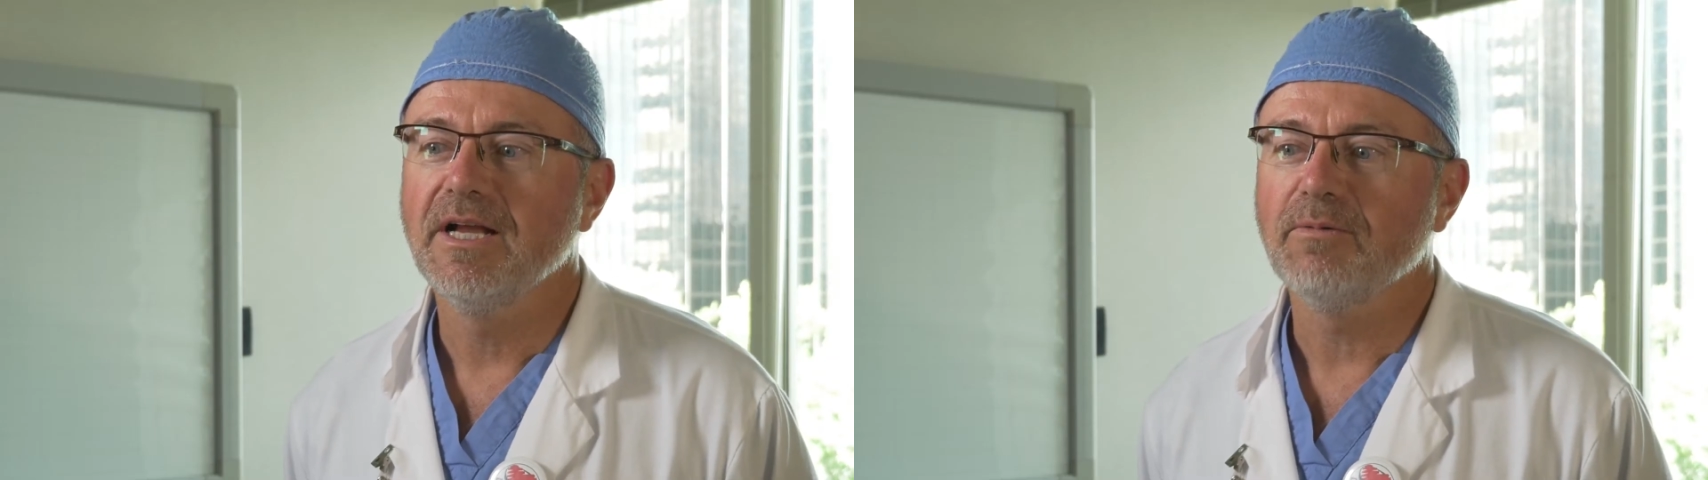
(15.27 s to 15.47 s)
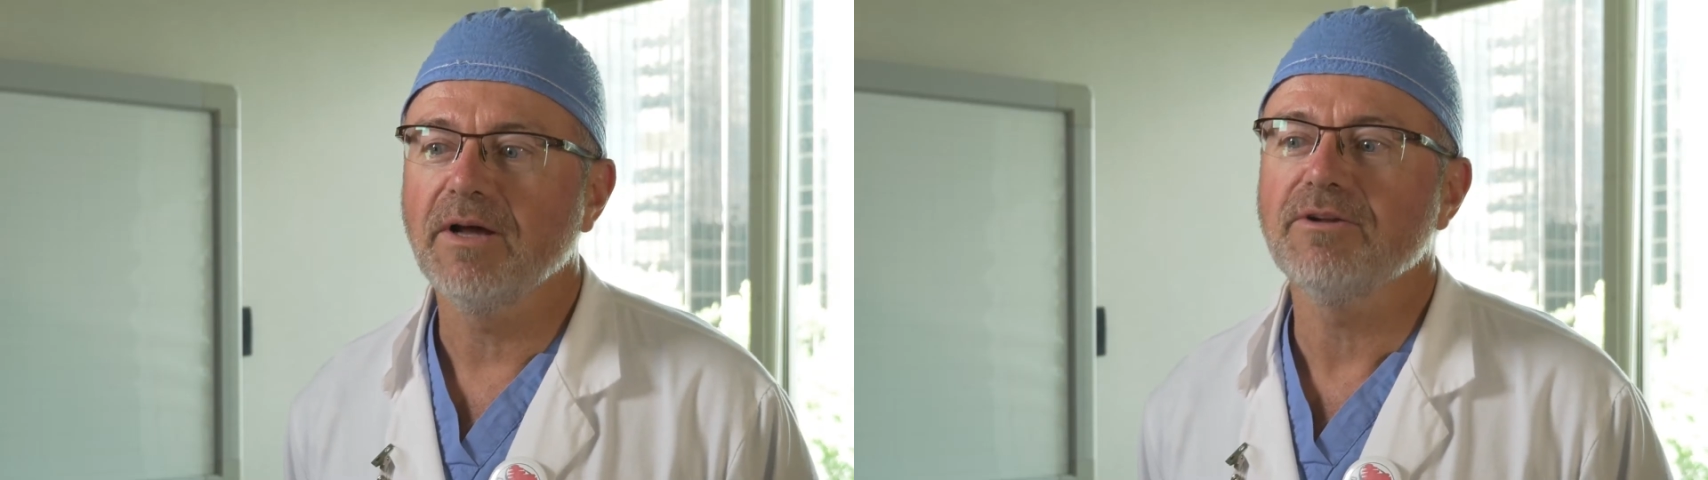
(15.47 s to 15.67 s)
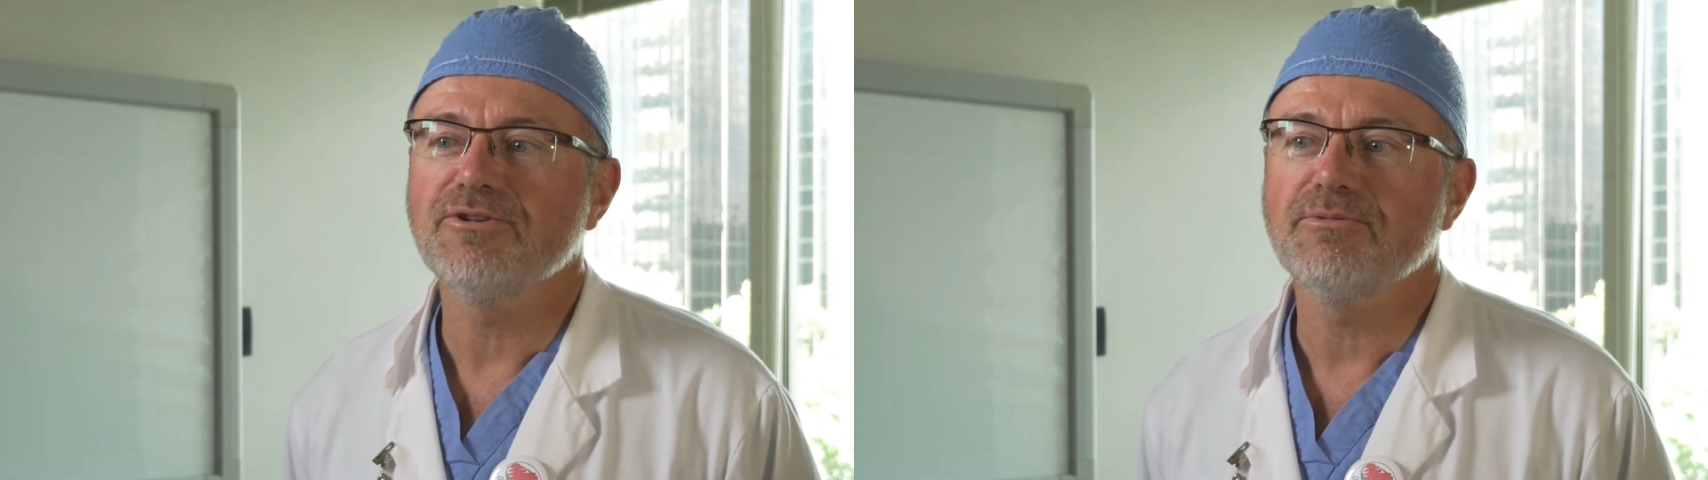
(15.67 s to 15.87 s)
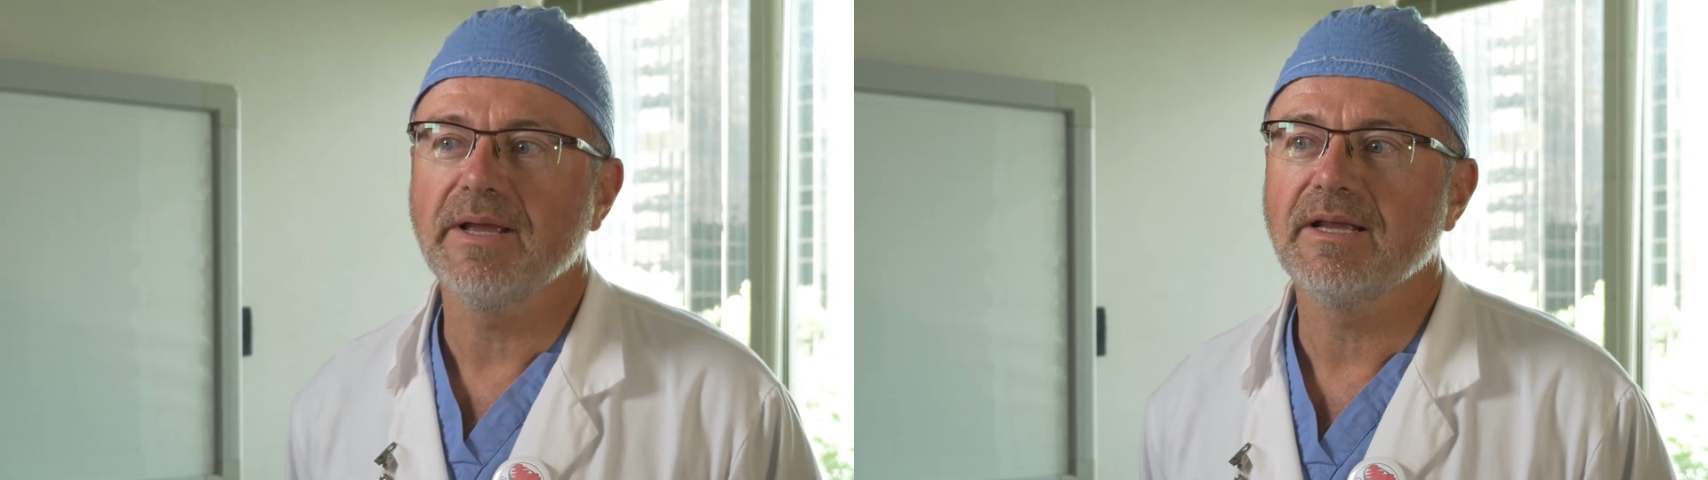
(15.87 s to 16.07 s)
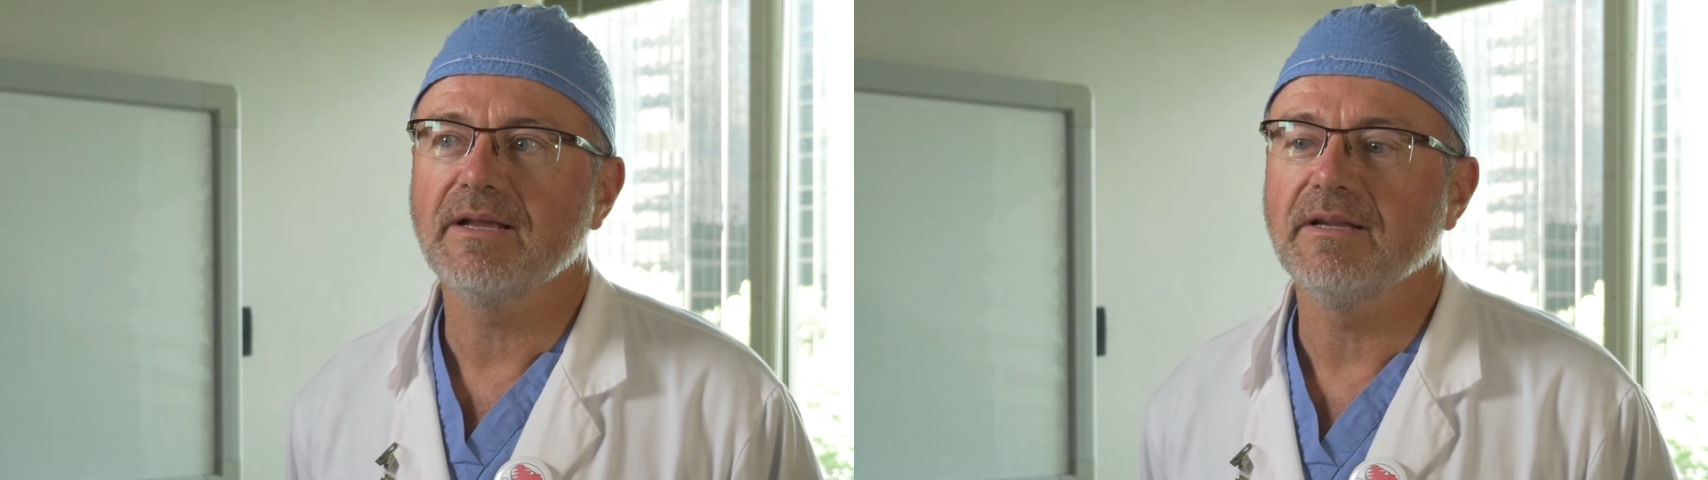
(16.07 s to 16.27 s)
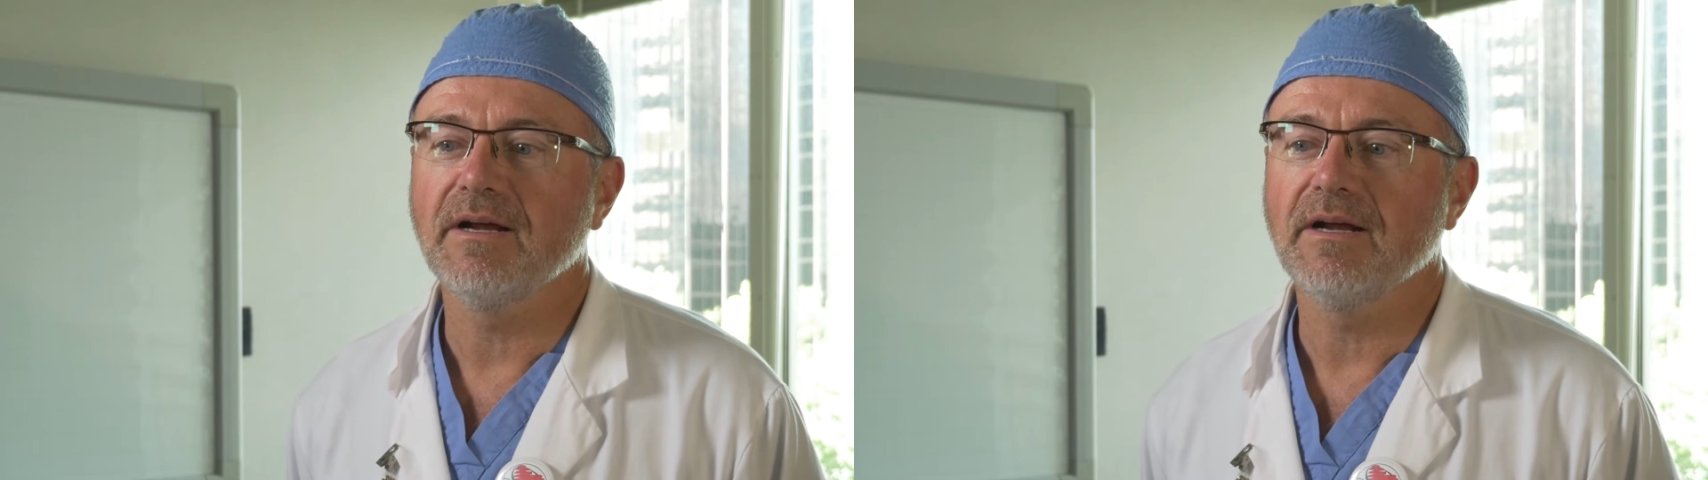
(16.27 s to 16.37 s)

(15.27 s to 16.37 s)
why don't you make an